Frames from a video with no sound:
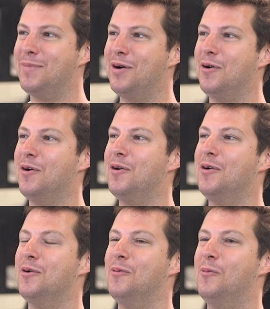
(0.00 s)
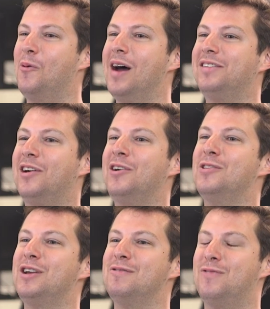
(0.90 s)
We're getting off track. what are you
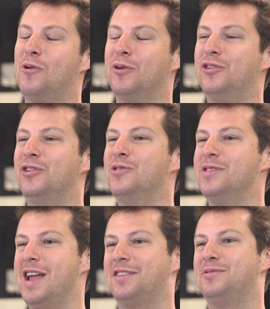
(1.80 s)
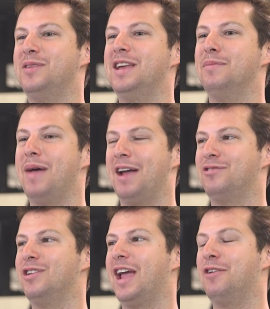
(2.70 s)
looking forward to next week,
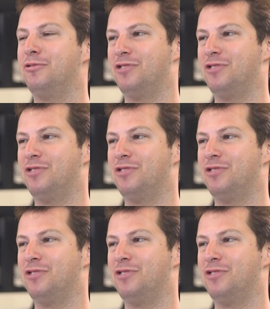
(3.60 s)
Patrick and or